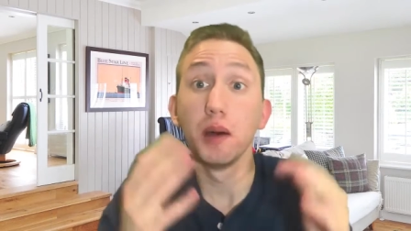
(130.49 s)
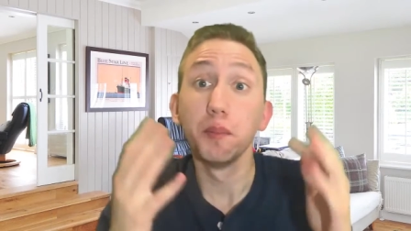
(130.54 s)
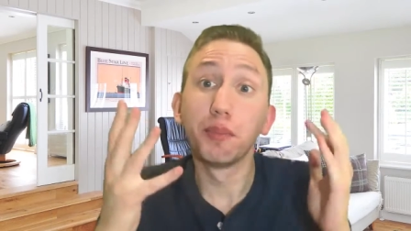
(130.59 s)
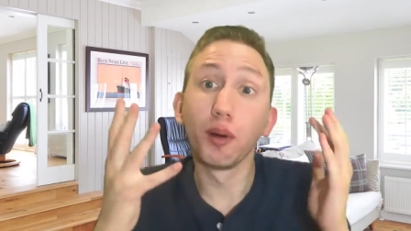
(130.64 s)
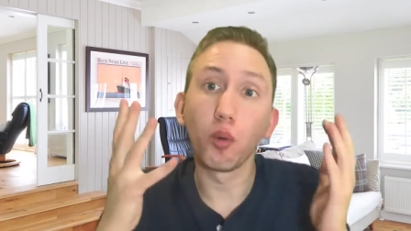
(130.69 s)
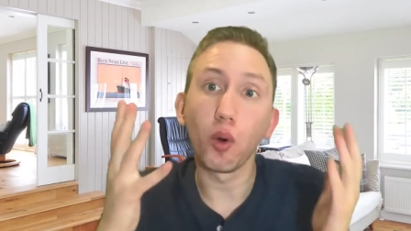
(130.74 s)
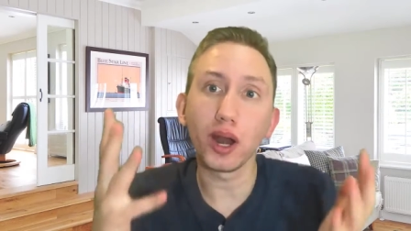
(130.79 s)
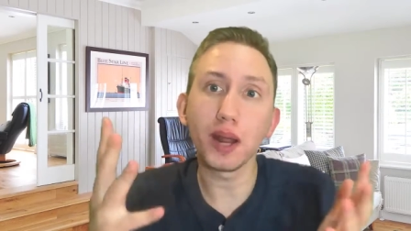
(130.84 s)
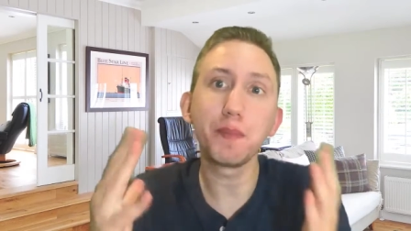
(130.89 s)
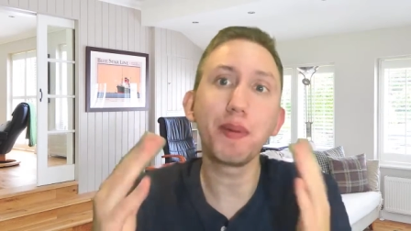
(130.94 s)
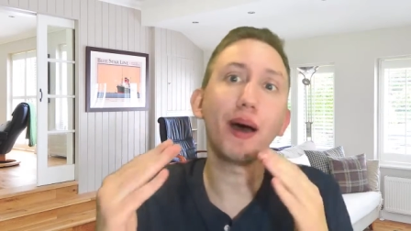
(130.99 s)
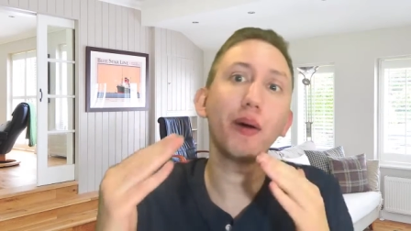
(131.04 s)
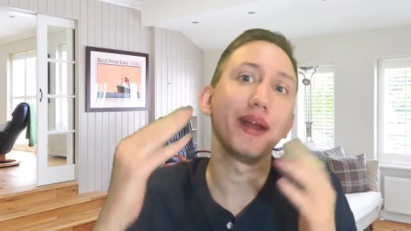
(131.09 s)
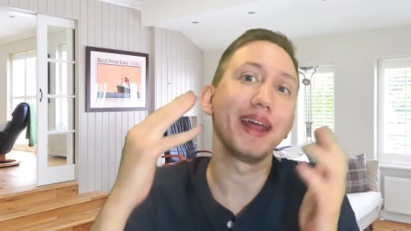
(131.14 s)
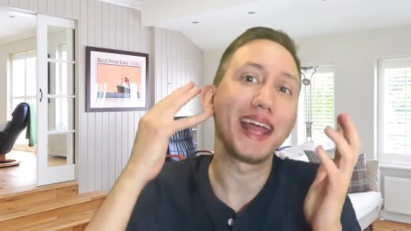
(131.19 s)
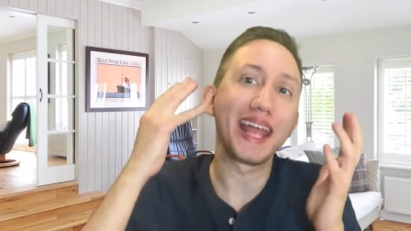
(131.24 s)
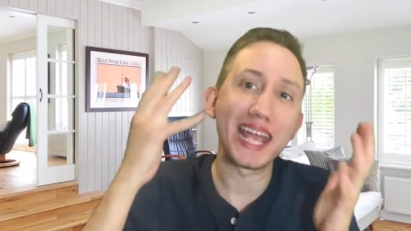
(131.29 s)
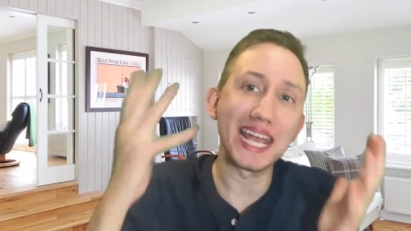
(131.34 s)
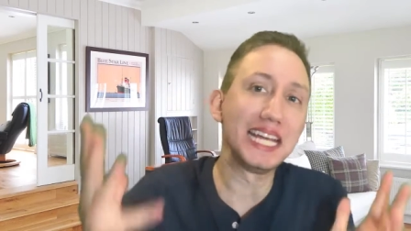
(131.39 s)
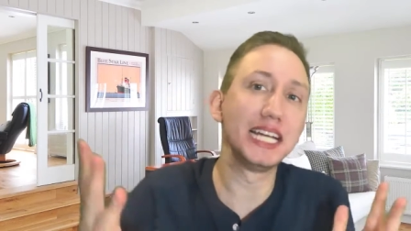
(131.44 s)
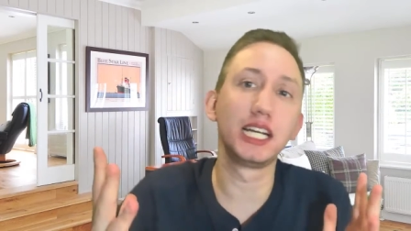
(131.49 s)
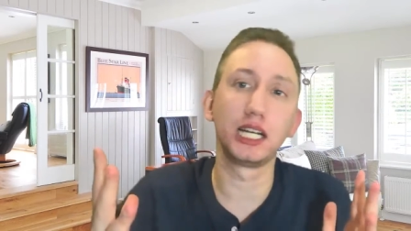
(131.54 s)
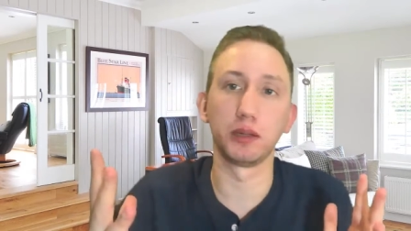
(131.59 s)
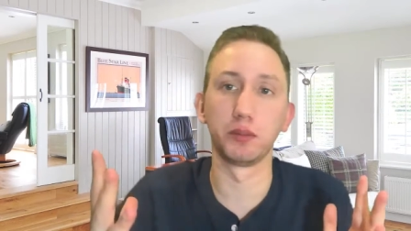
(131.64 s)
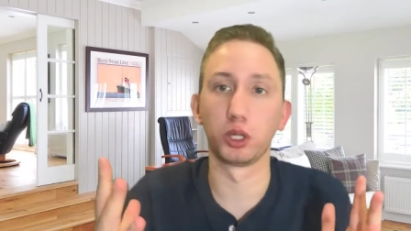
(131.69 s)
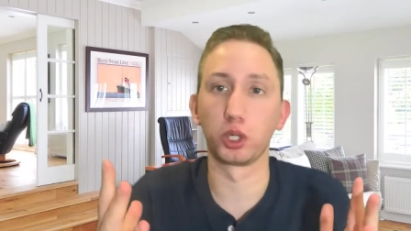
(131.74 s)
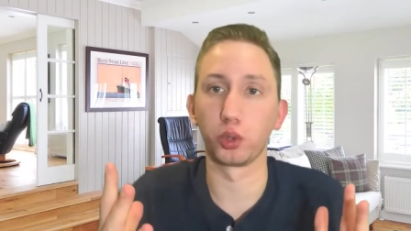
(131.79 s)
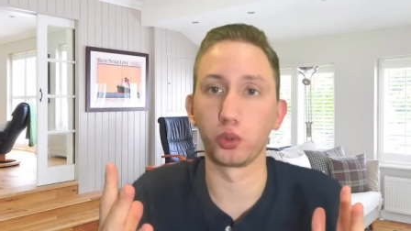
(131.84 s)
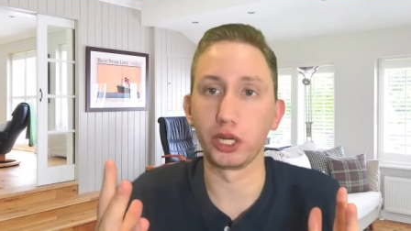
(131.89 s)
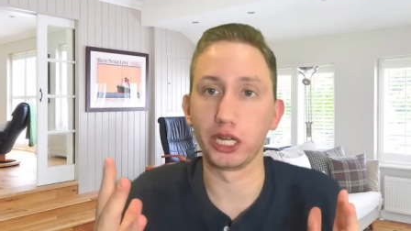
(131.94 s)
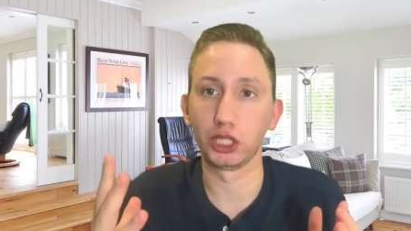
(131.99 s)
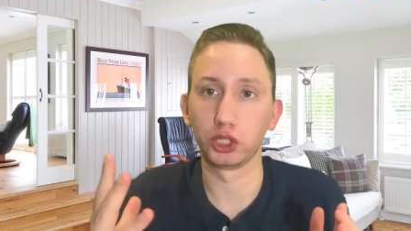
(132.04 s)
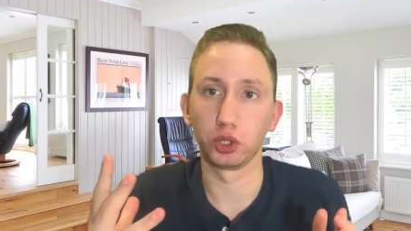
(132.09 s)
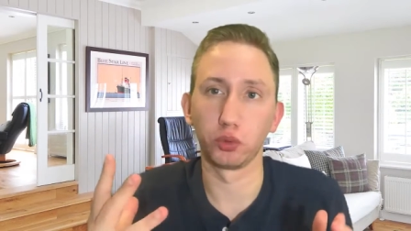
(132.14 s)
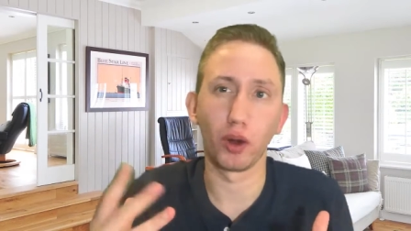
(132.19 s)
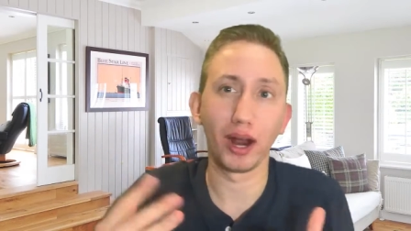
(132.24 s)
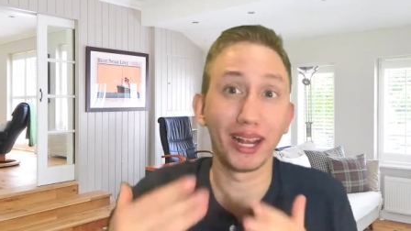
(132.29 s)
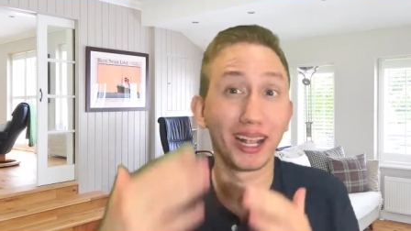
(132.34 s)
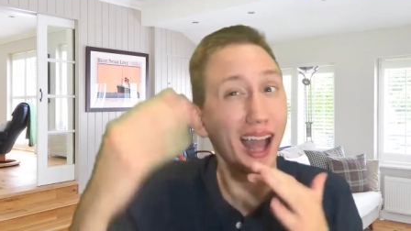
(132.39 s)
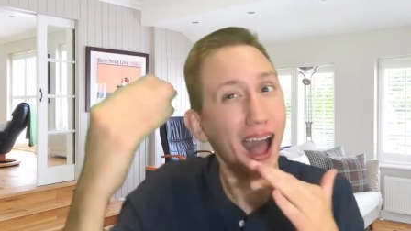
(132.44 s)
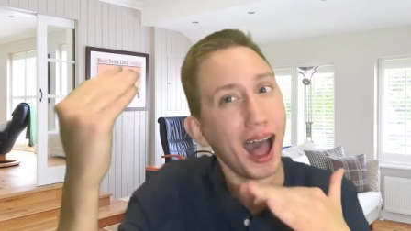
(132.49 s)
but what about income creation, right?